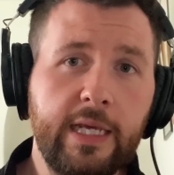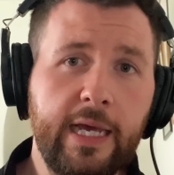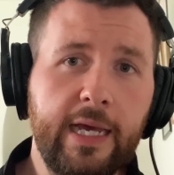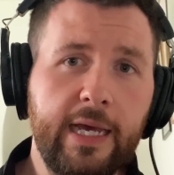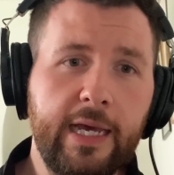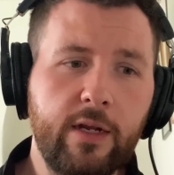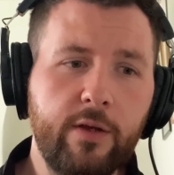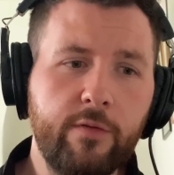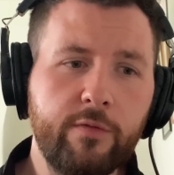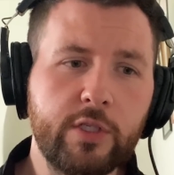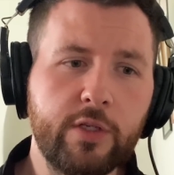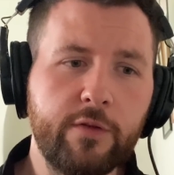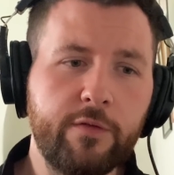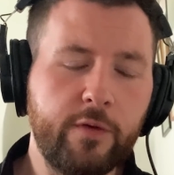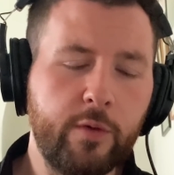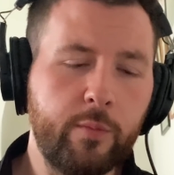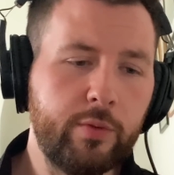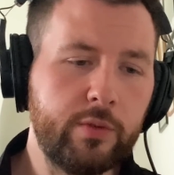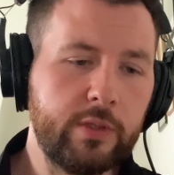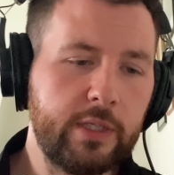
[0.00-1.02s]
Yeah, head over to
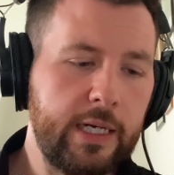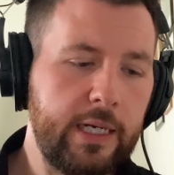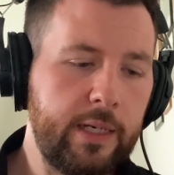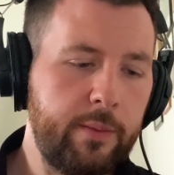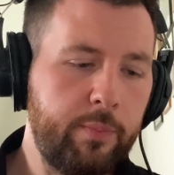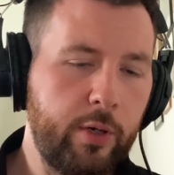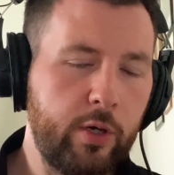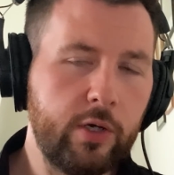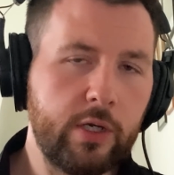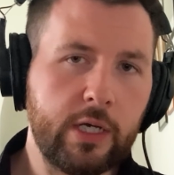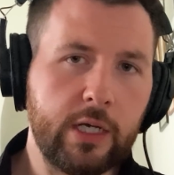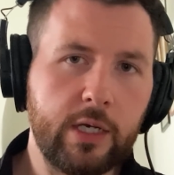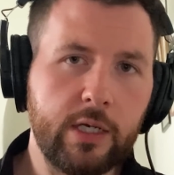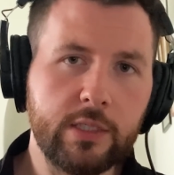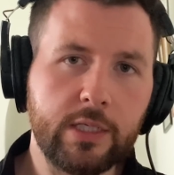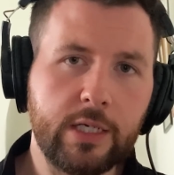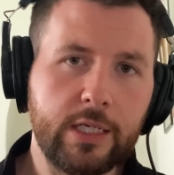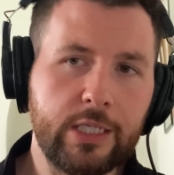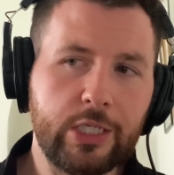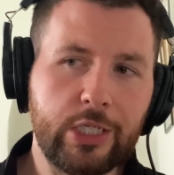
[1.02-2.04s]
Football Daily
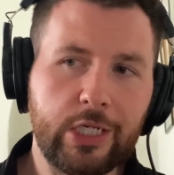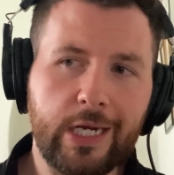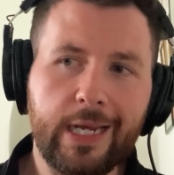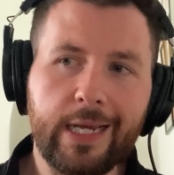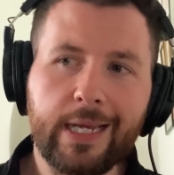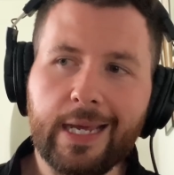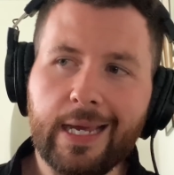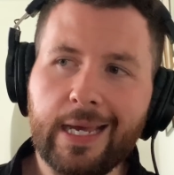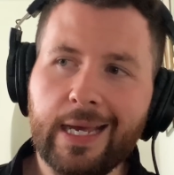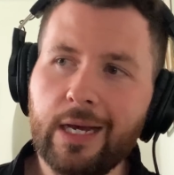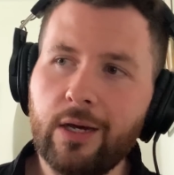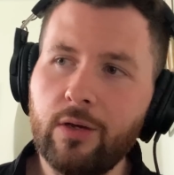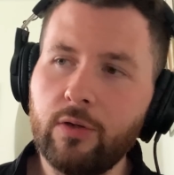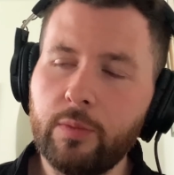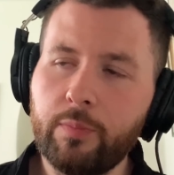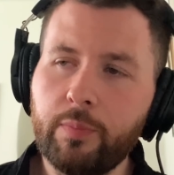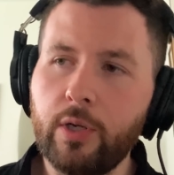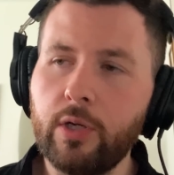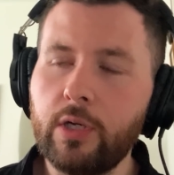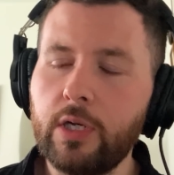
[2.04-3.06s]
Podcast and check out
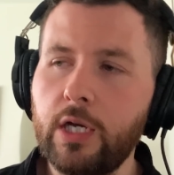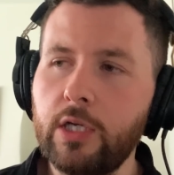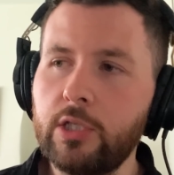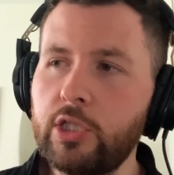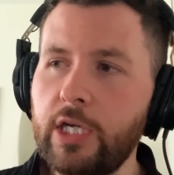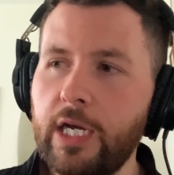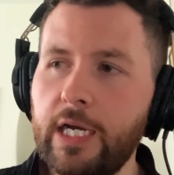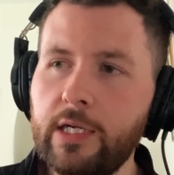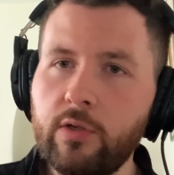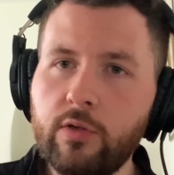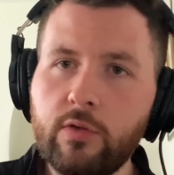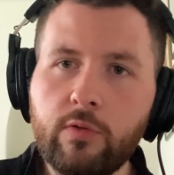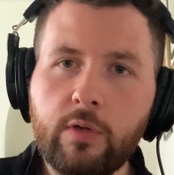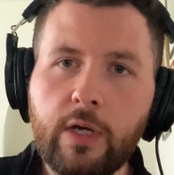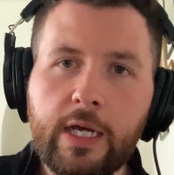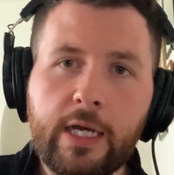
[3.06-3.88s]
the podcast channel.